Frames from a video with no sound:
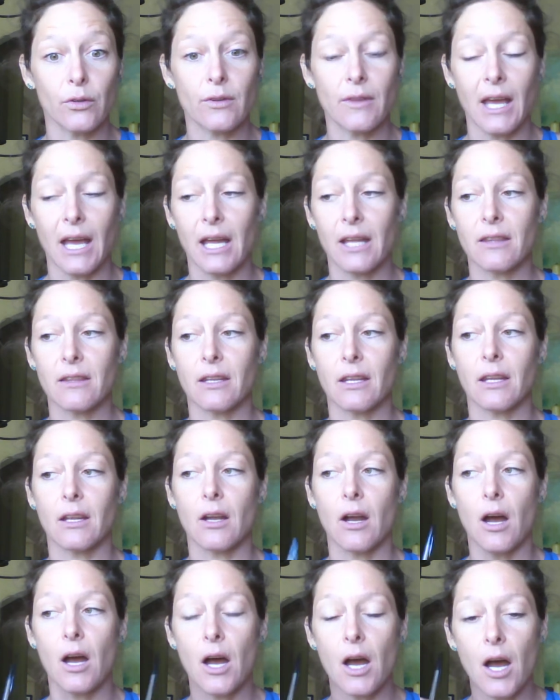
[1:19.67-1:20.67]
That the
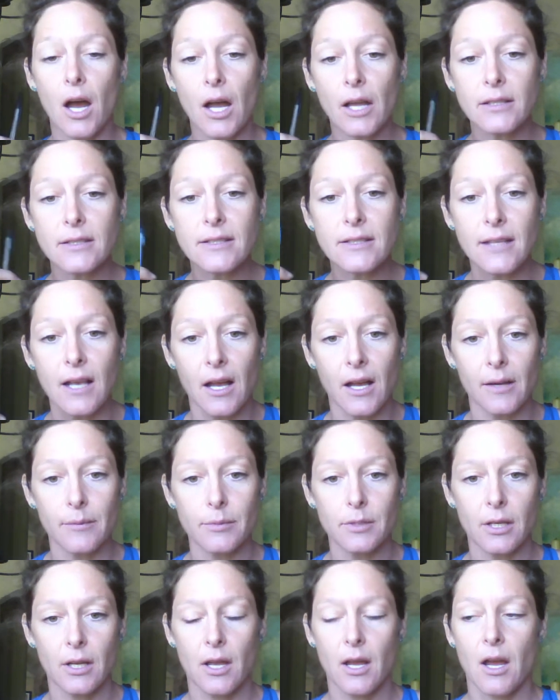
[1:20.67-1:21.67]

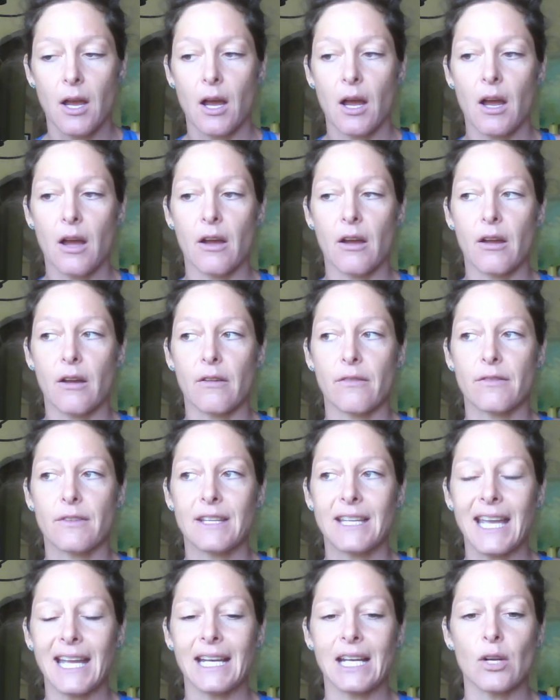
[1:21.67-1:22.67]
concept of
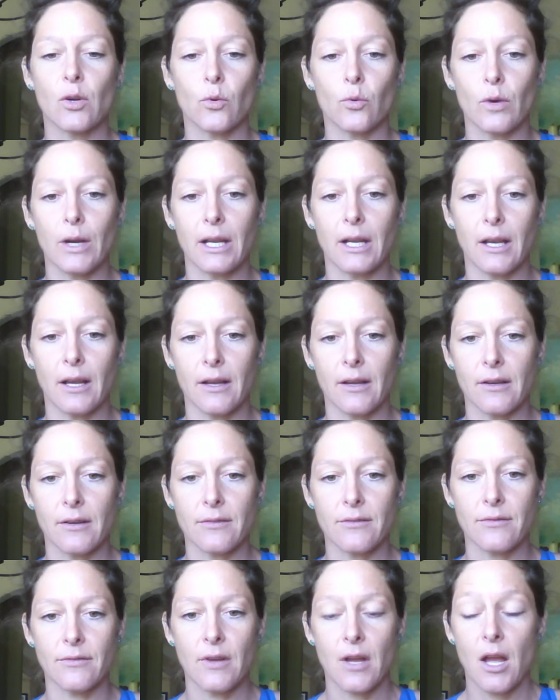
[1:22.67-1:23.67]
getting rid of